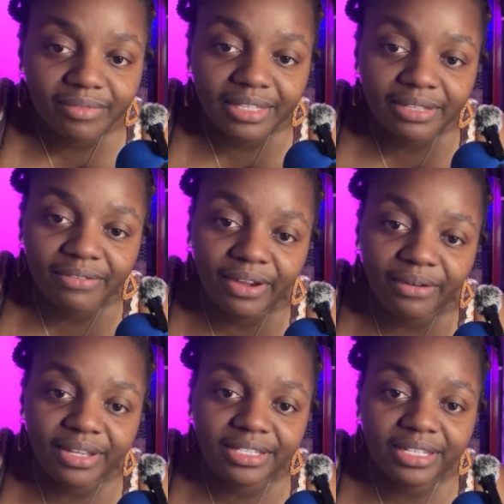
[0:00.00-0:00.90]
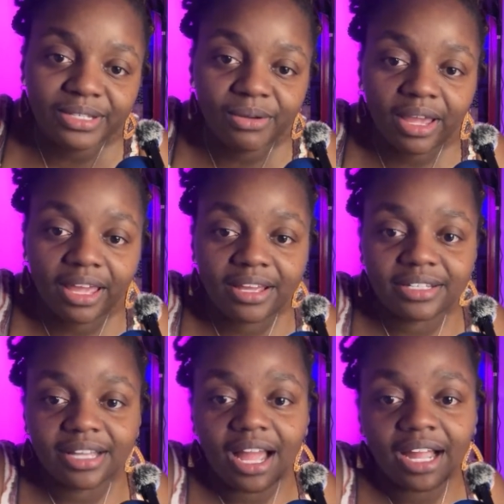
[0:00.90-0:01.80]
Devarius, it's okay
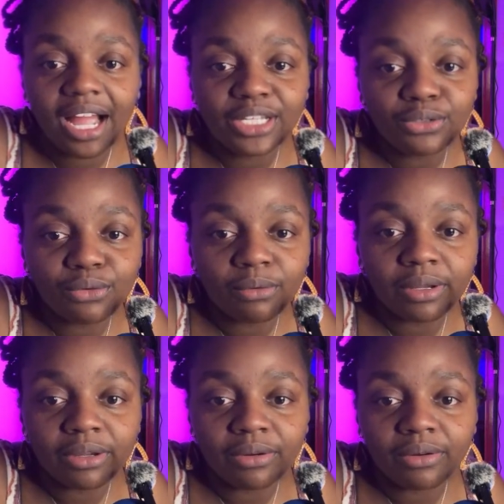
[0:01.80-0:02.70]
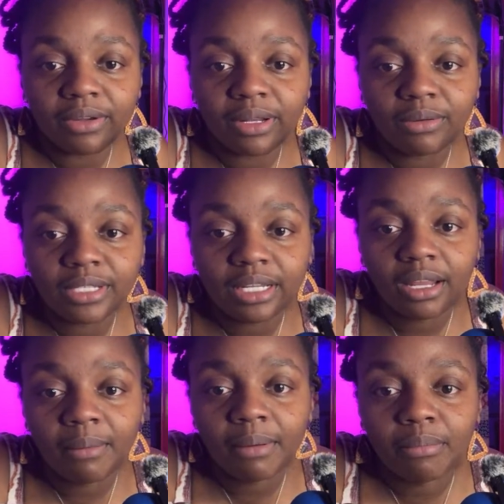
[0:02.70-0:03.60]
because God got you for real. It don't take
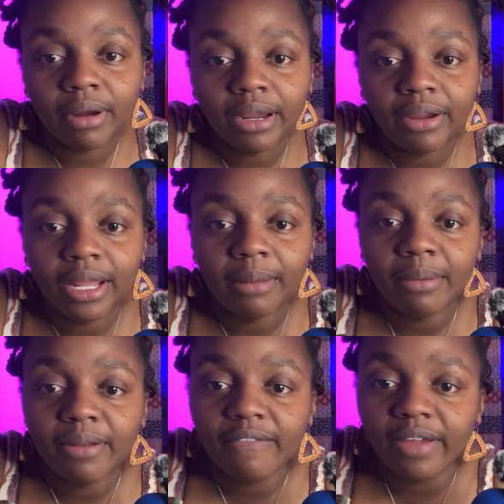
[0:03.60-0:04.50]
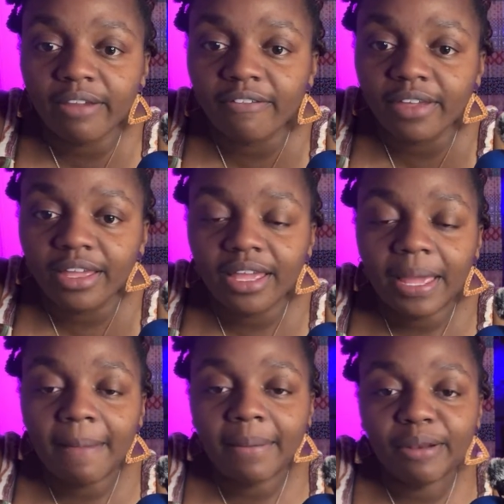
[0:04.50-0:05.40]
none but prayer and a bit of faith
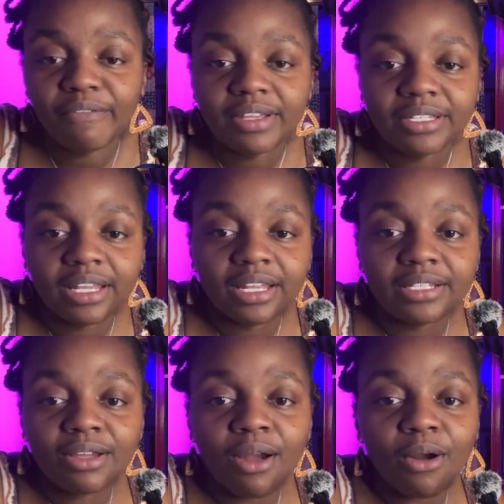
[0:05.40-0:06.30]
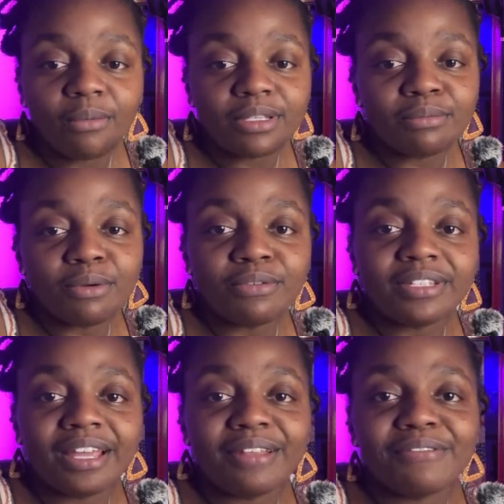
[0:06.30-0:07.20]
and manifesting, and it's all gonna be smooth
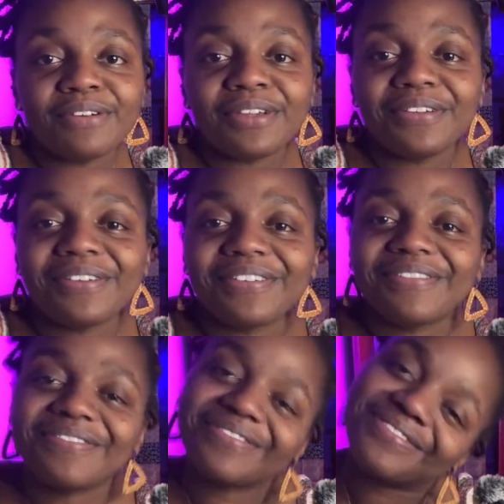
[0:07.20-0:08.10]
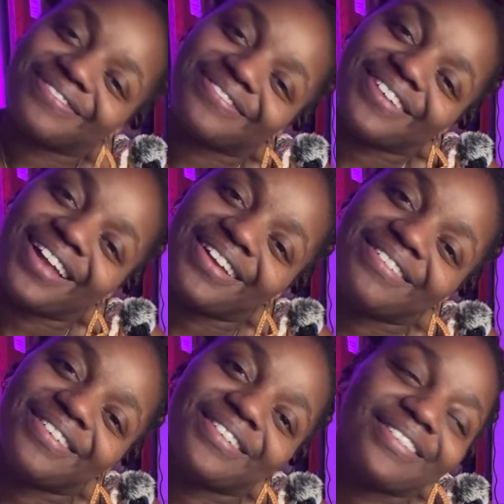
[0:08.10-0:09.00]
sailing for you. I
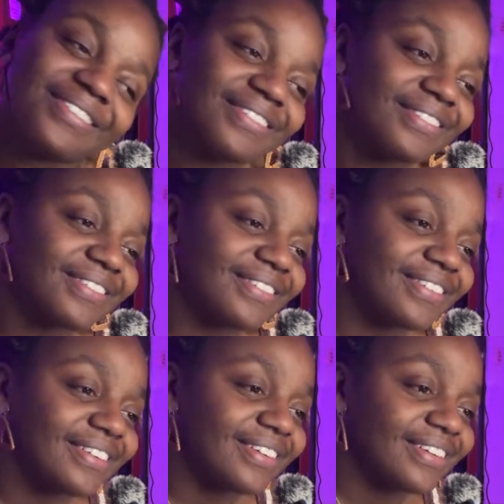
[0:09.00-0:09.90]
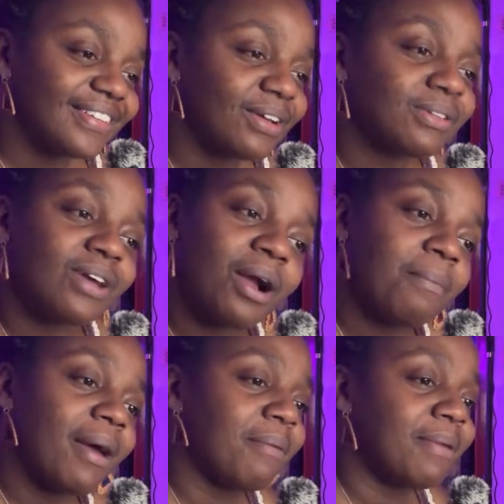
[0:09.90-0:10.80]
love you. Don't talk
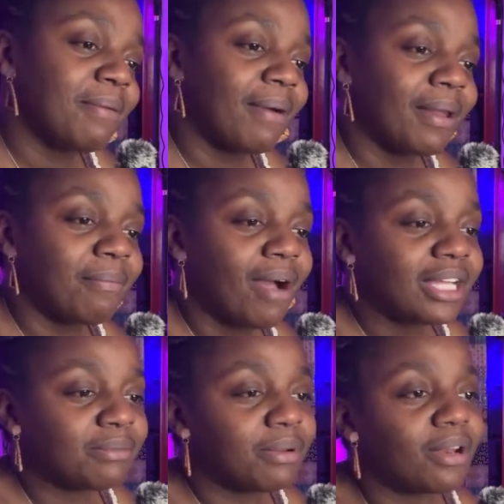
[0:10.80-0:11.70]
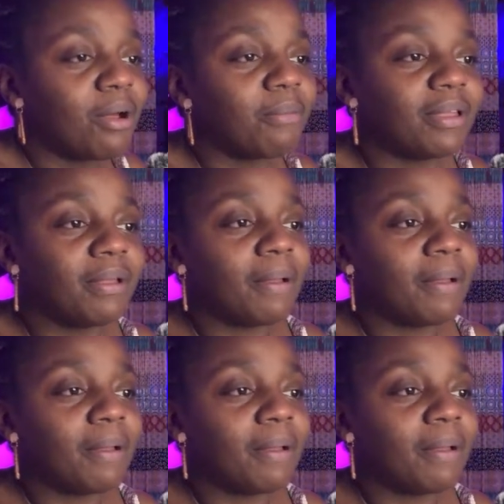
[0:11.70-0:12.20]
about it, be about it. Posh, put it on me.